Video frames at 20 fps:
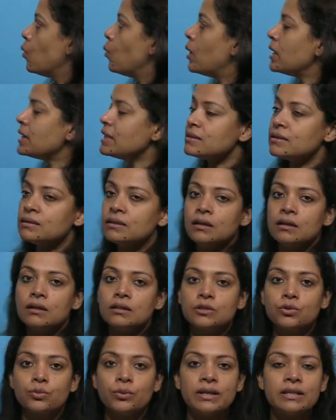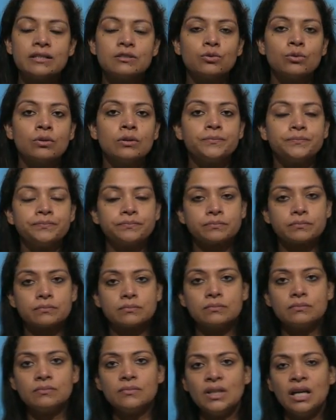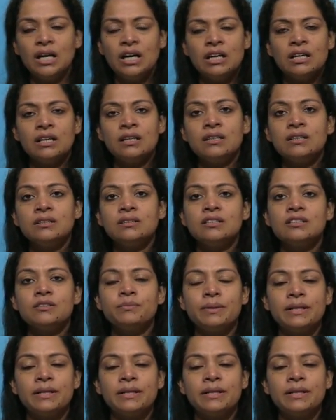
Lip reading: What is an earthquake? So, our earth is